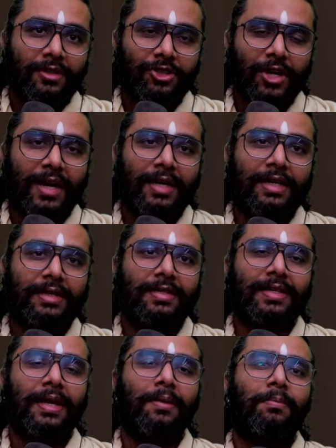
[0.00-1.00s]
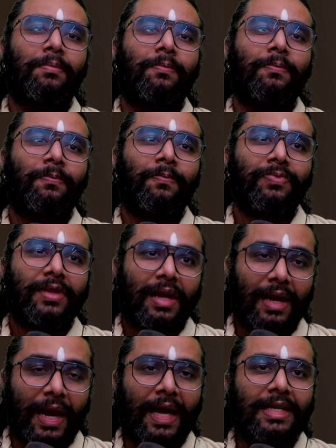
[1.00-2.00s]
chanting the same
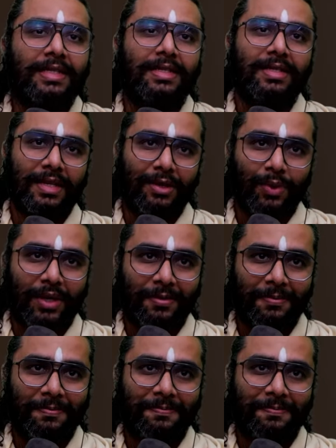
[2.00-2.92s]
lines, even.